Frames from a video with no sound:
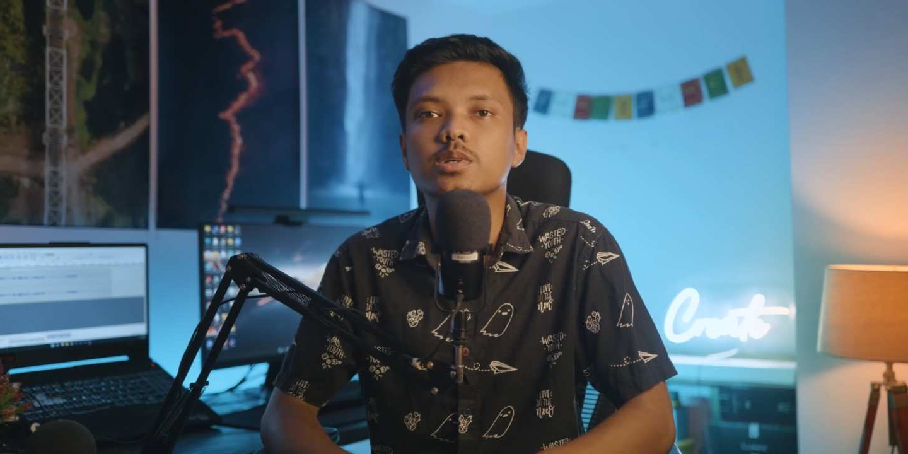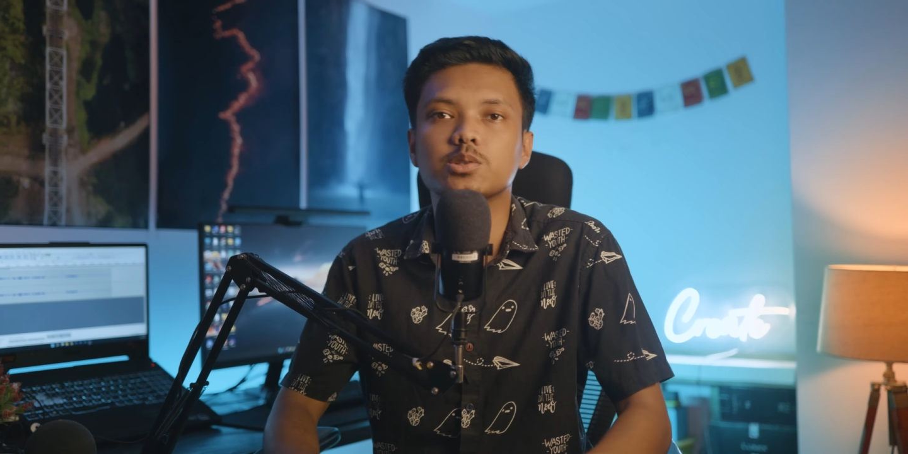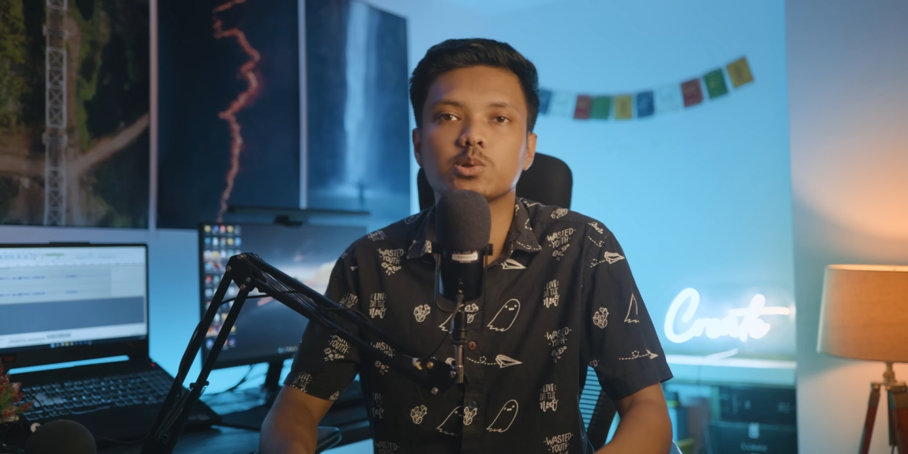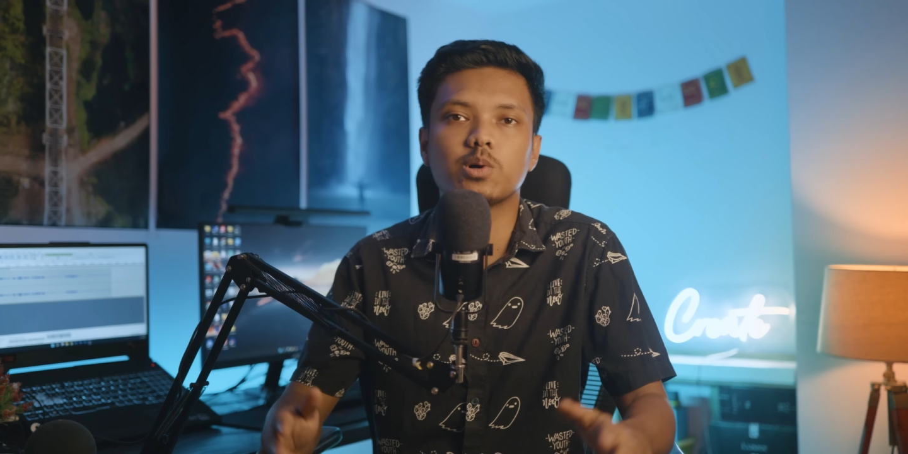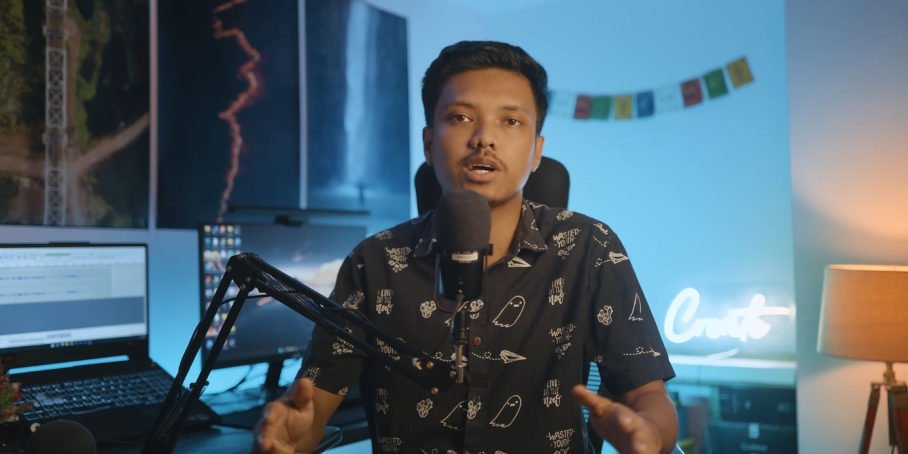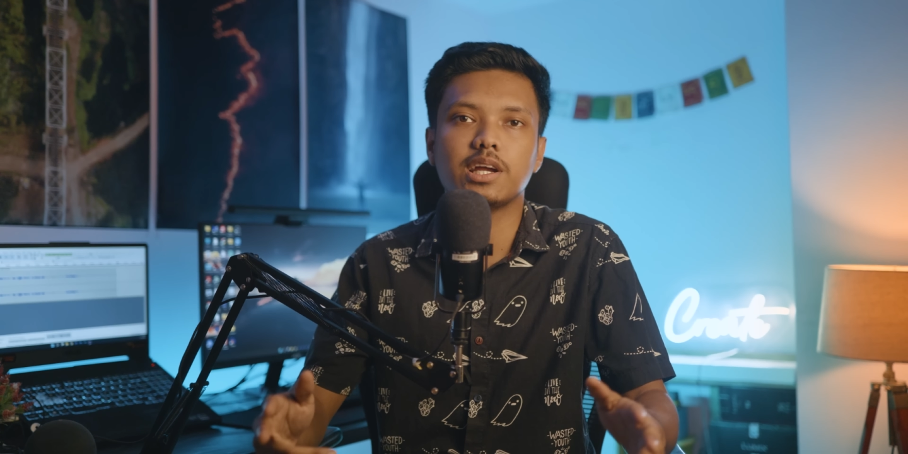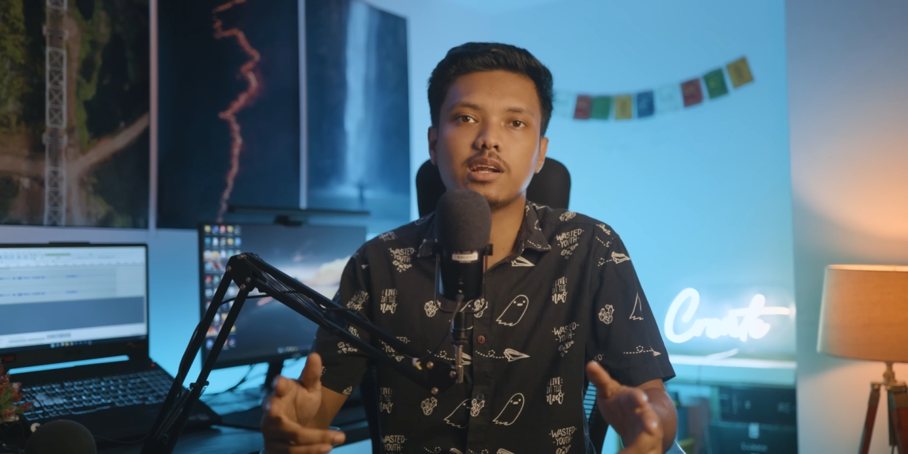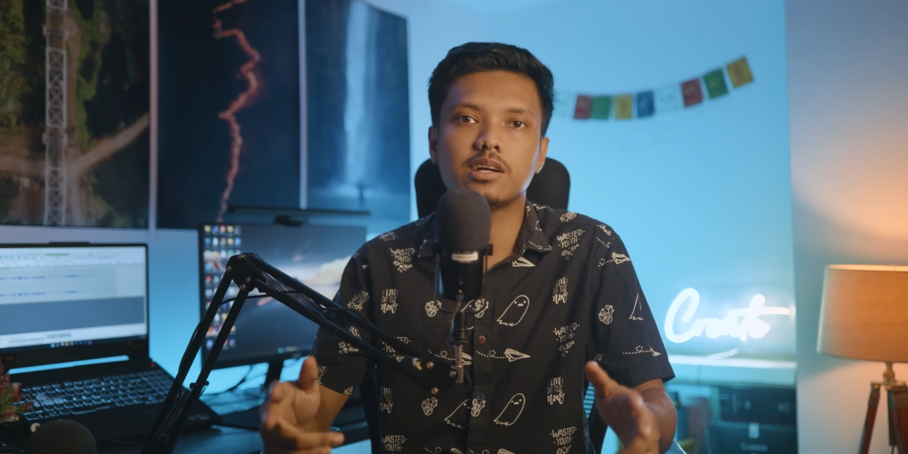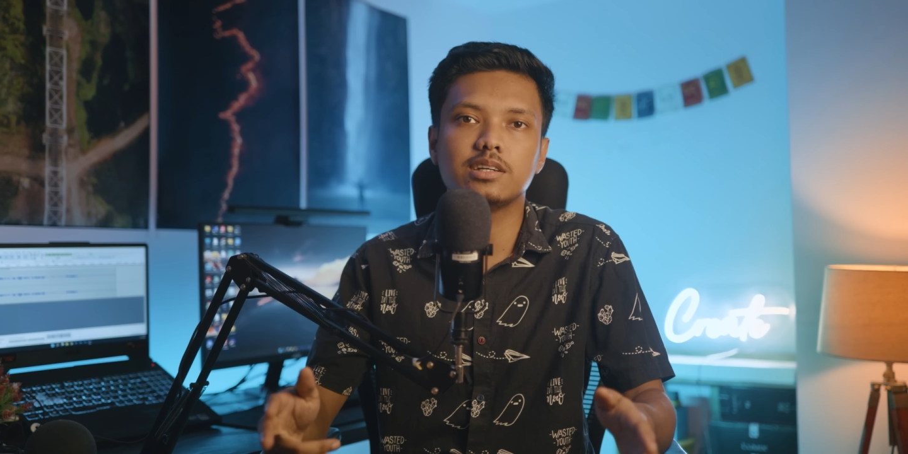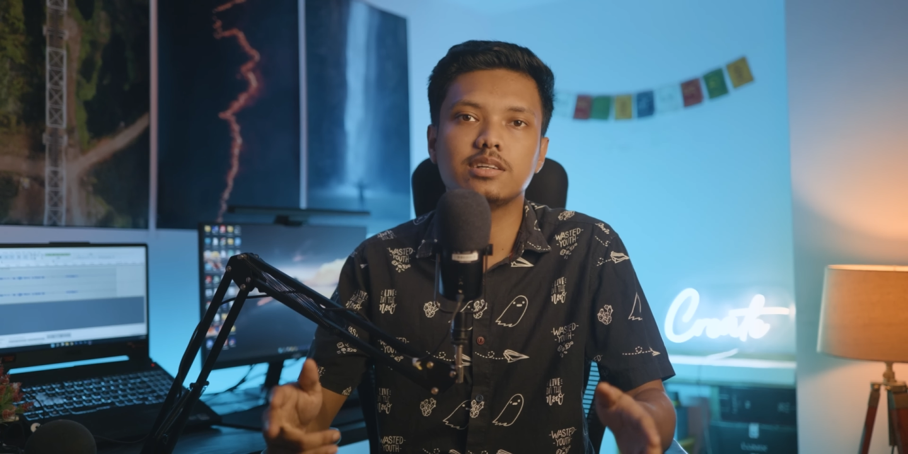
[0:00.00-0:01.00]
So I
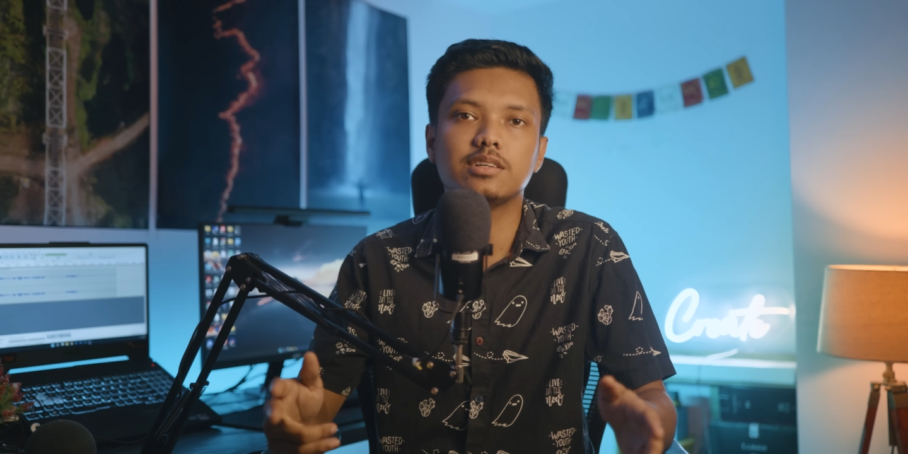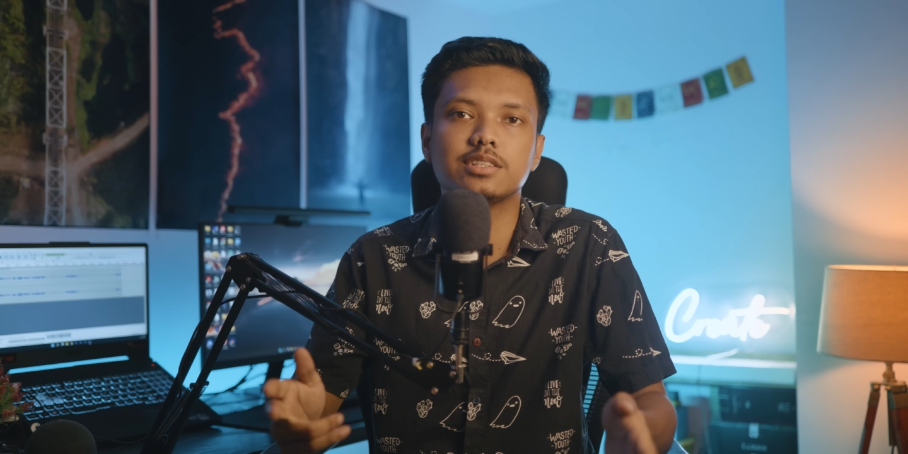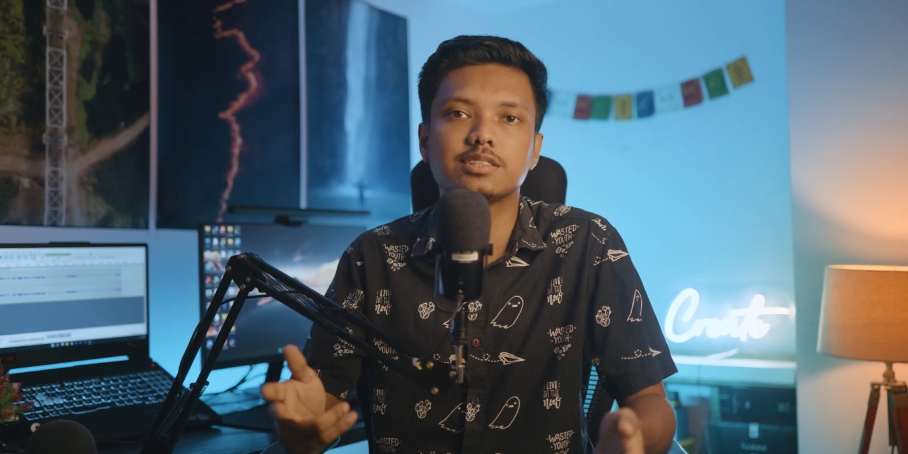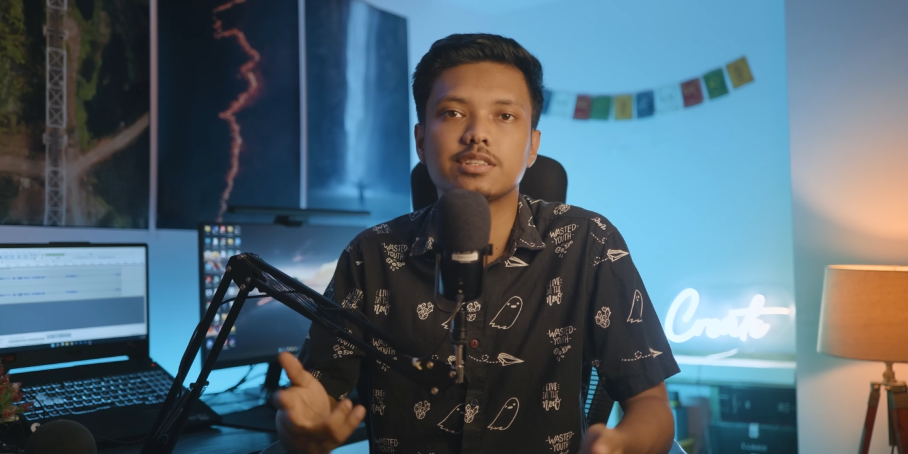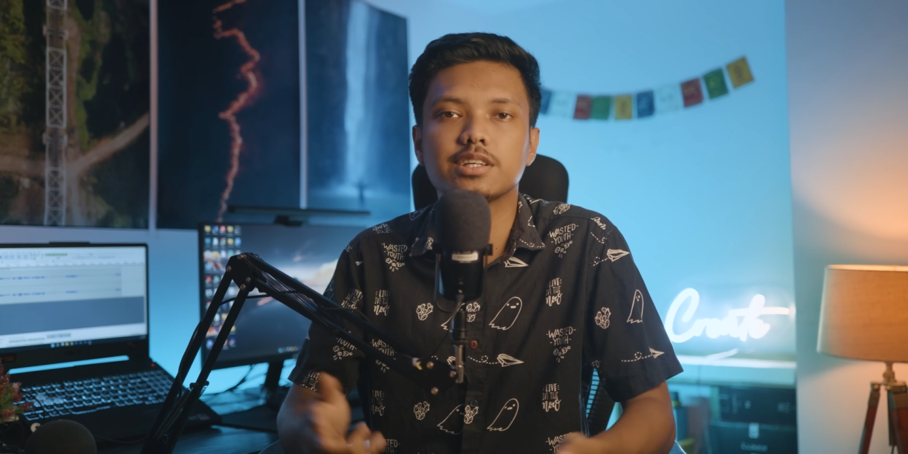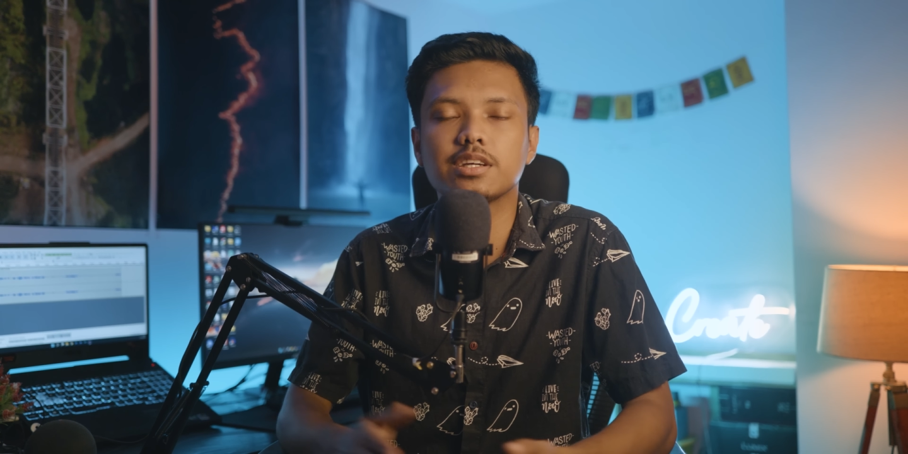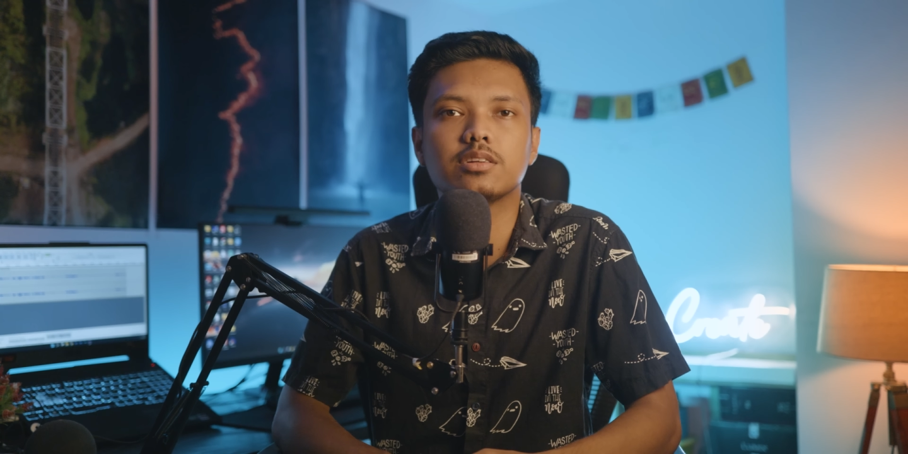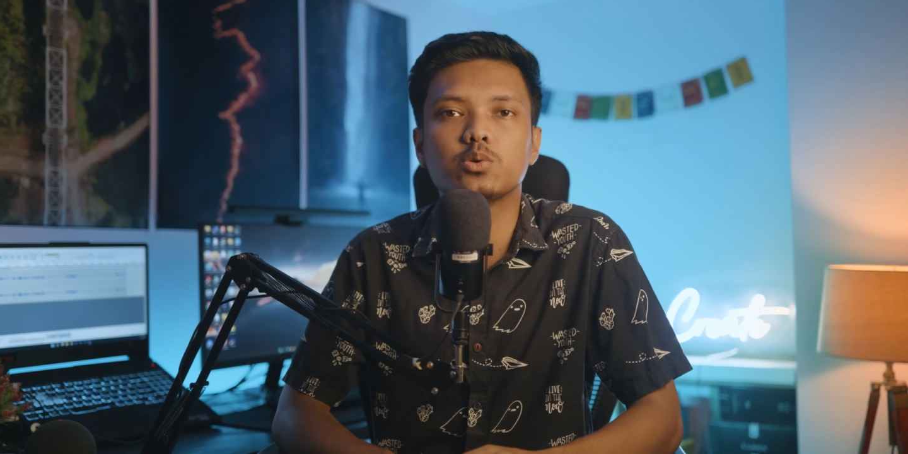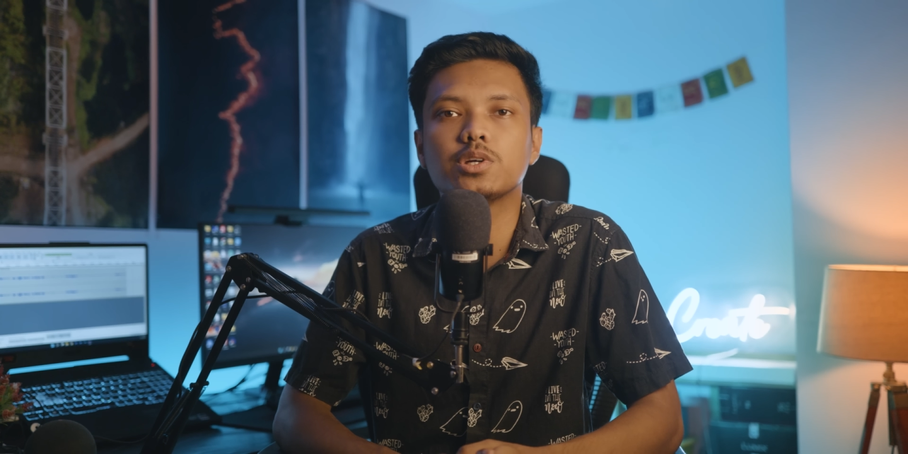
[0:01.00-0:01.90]
learned this trick 2